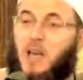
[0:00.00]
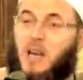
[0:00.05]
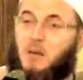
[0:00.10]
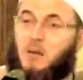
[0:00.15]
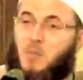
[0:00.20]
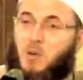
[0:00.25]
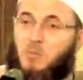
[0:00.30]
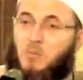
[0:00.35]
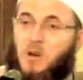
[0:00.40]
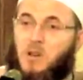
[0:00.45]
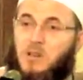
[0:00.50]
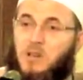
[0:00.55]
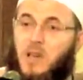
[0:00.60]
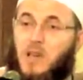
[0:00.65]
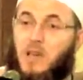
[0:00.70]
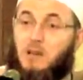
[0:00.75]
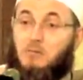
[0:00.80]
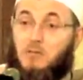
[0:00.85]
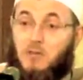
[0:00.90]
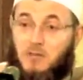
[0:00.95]
I remember
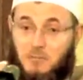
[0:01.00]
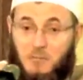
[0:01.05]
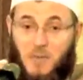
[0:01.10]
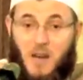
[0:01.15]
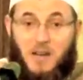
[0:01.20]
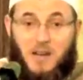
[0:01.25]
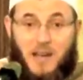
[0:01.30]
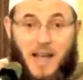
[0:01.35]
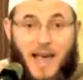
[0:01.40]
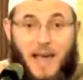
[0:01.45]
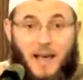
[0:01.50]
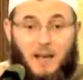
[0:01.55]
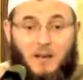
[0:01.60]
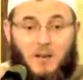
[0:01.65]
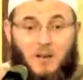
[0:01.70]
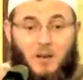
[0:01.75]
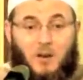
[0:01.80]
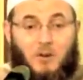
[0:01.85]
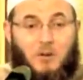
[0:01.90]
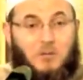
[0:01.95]
that it was my
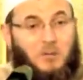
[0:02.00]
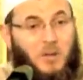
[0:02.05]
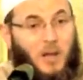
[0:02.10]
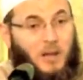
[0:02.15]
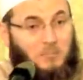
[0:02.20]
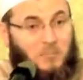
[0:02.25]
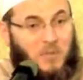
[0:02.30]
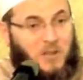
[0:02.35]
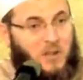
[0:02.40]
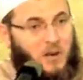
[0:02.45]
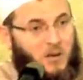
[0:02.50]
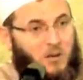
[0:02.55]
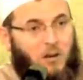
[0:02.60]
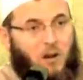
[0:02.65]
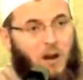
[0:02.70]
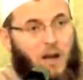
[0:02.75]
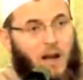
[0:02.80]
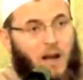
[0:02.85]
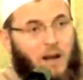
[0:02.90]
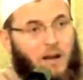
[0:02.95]
dad who taught me the
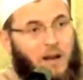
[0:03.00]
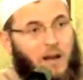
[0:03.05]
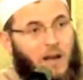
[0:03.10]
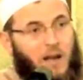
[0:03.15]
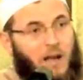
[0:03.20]
Quran.